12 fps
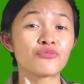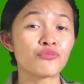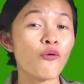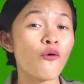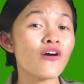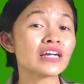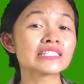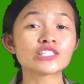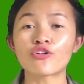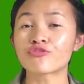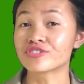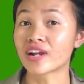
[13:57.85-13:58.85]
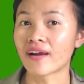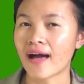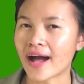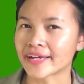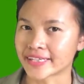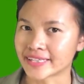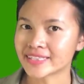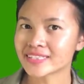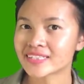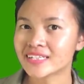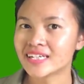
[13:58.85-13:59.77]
voice of the lion